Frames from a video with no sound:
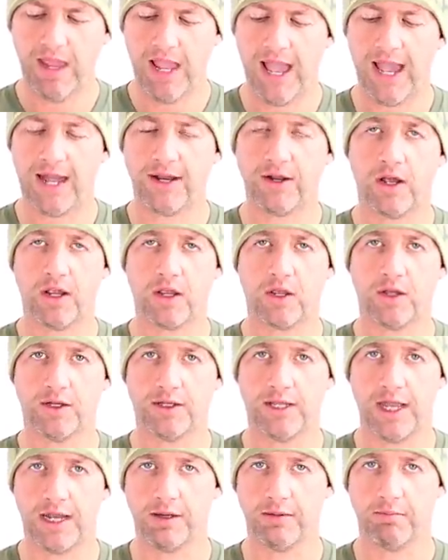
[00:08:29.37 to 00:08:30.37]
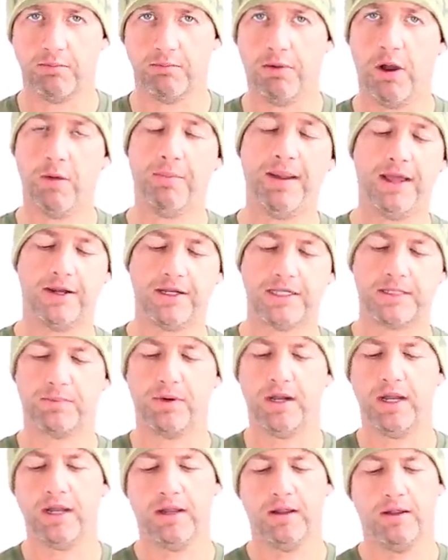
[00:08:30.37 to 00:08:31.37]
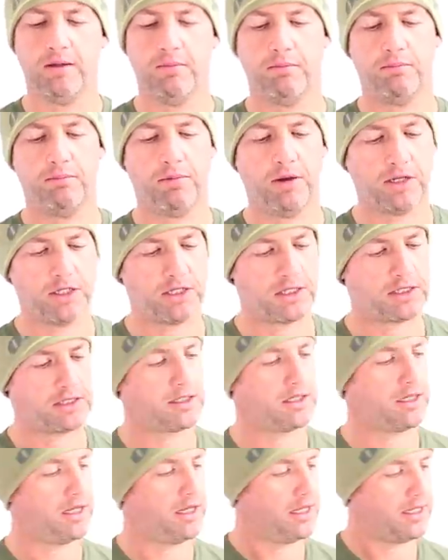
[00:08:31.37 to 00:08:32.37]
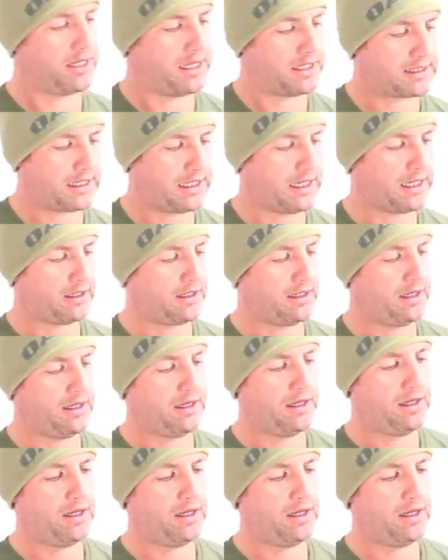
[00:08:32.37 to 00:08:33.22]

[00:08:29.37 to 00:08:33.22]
and I could then pop out the spring by just, there's a little